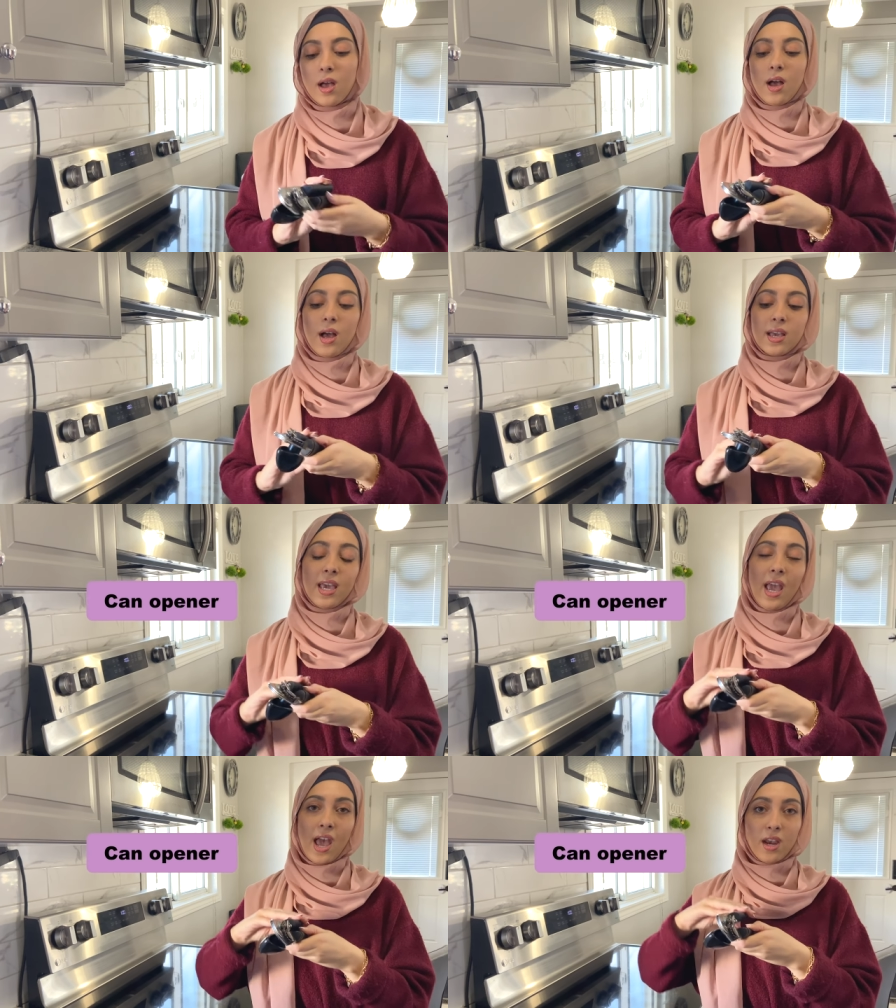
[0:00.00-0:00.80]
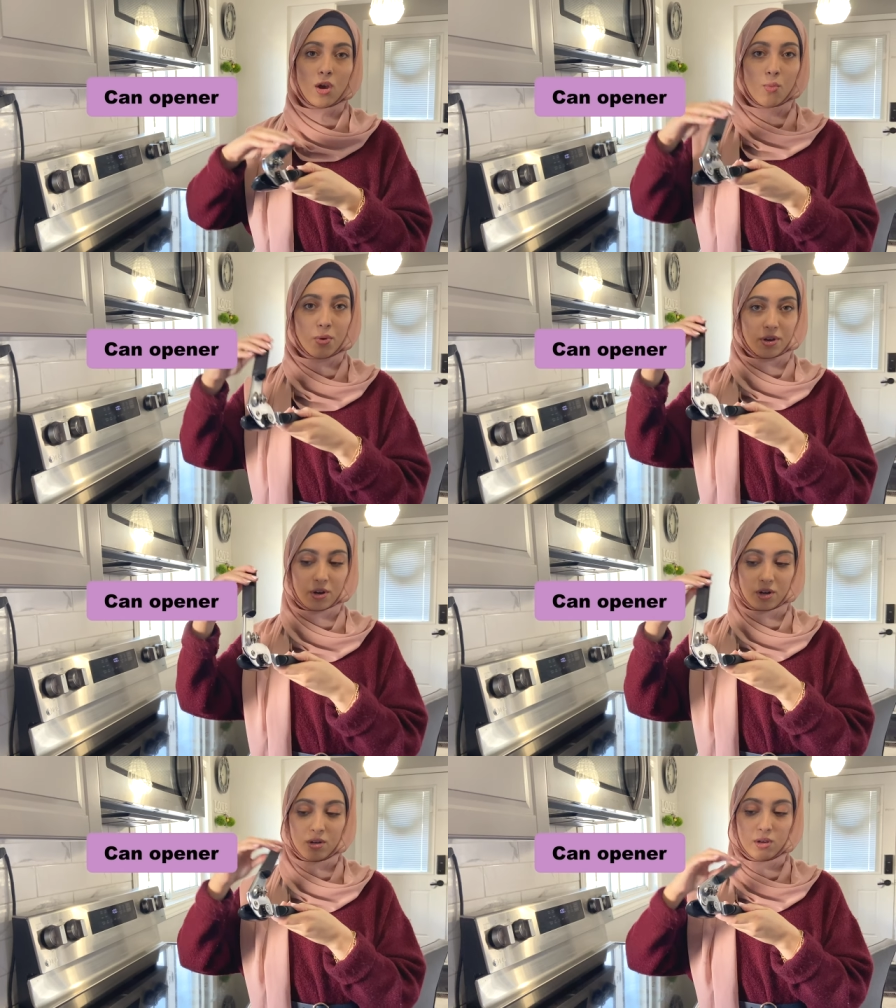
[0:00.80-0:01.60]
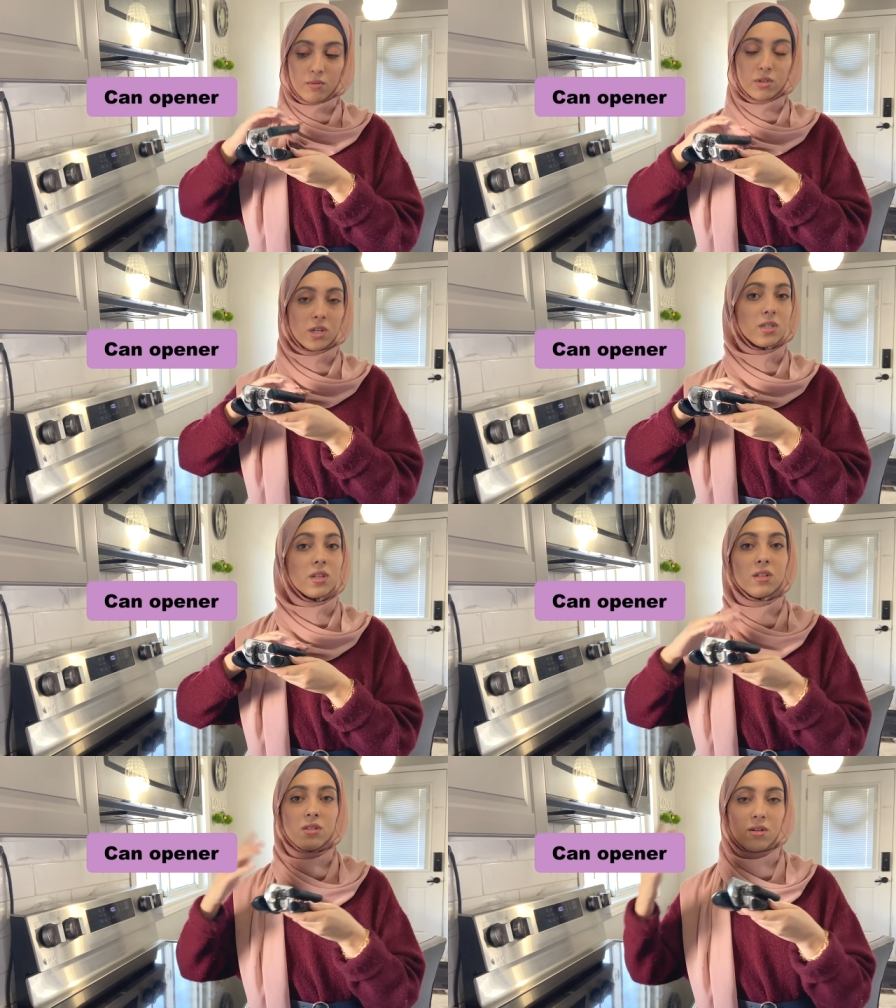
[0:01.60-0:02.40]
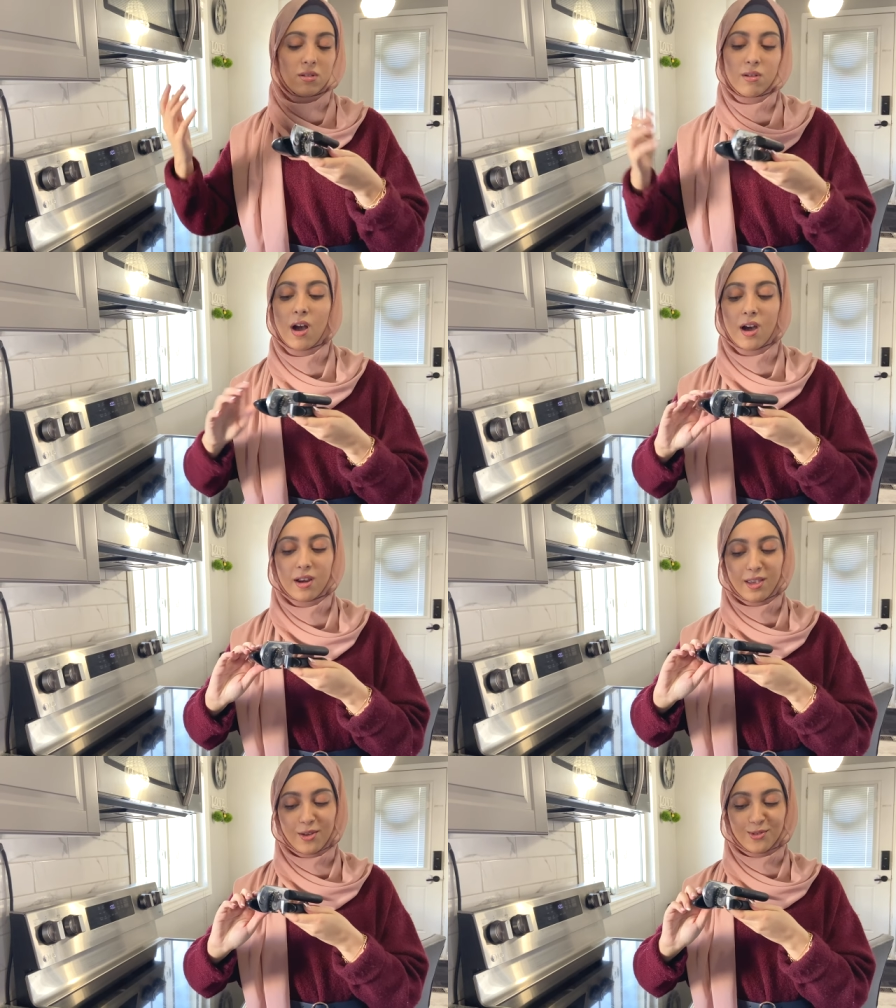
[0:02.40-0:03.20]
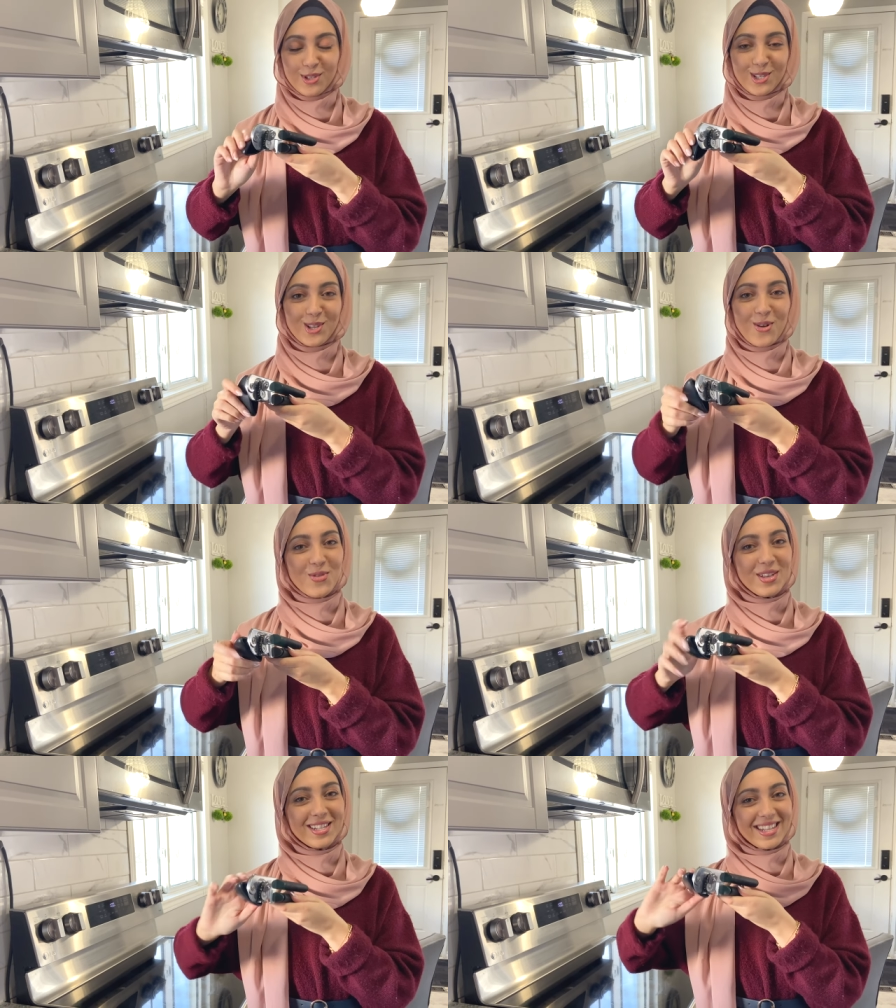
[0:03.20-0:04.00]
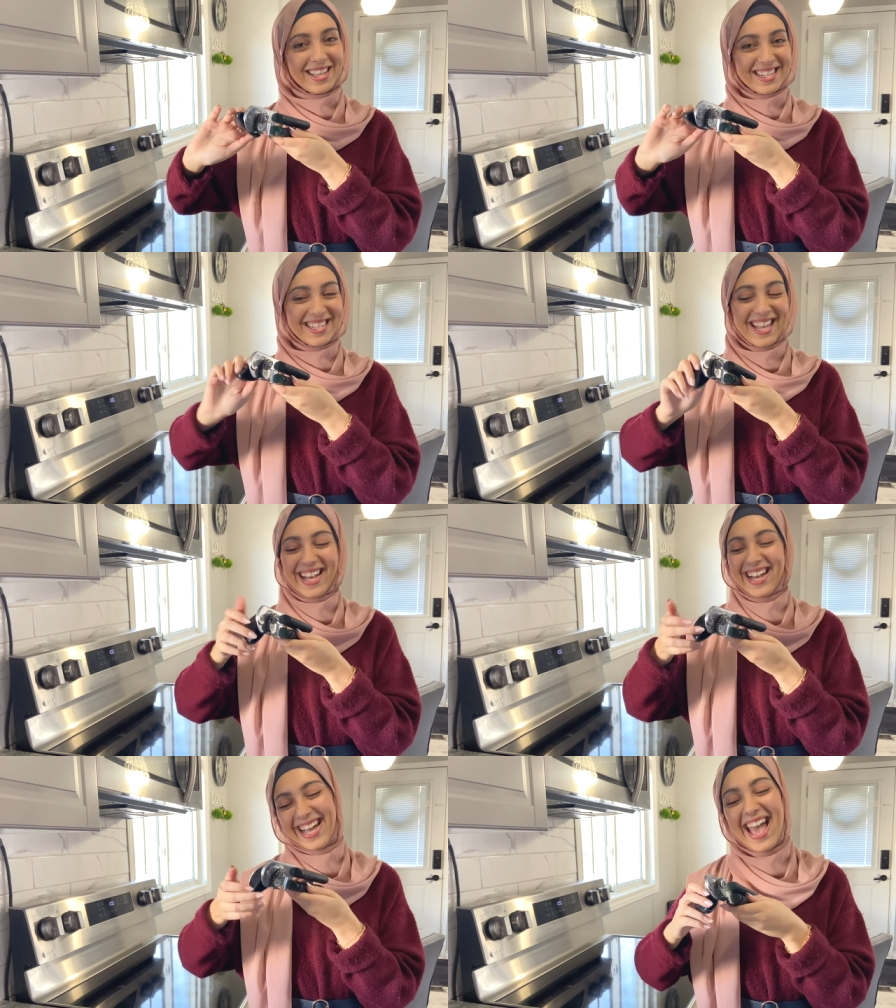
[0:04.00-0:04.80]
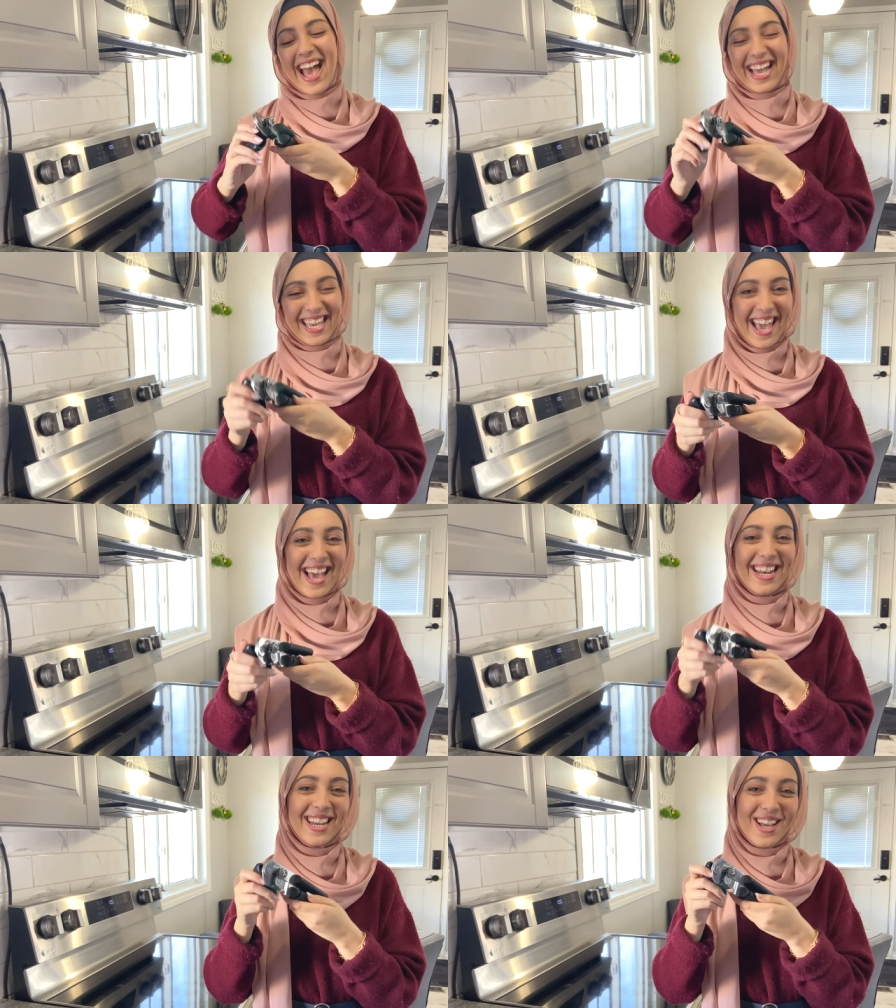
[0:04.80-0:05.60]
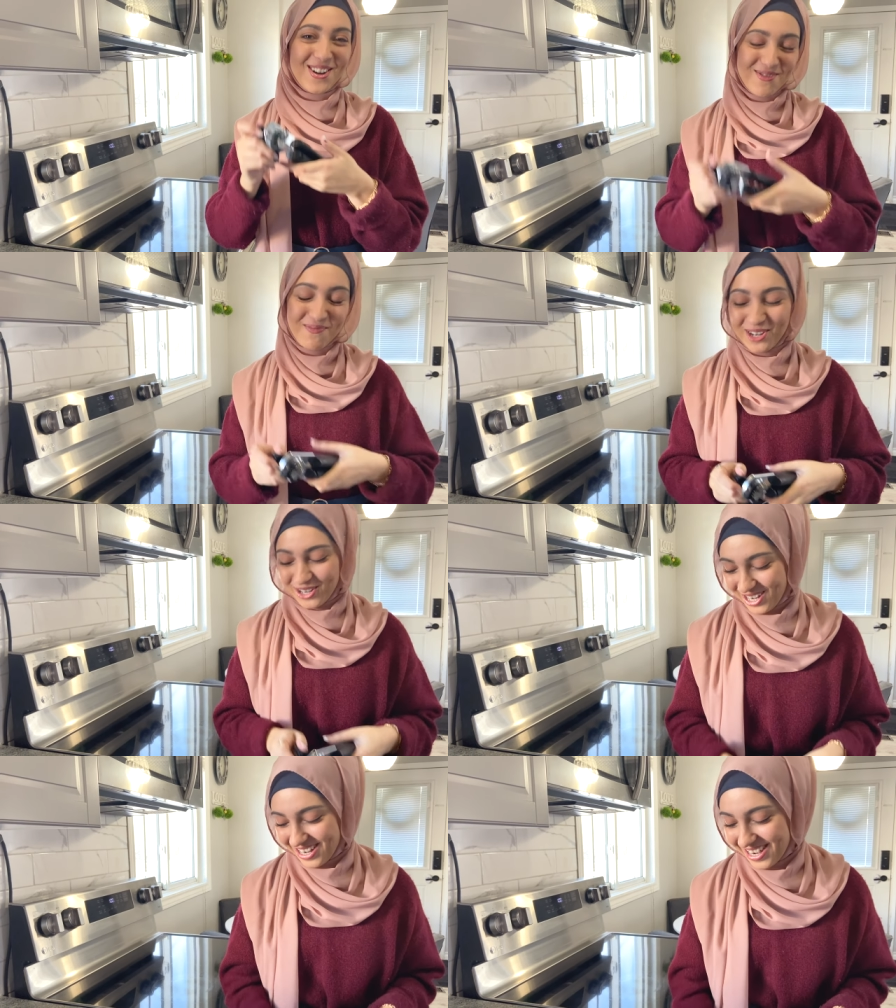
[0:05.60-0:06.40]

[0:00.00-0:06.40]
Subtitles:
a can opener, which I still don't know how to use. So this is a can opener.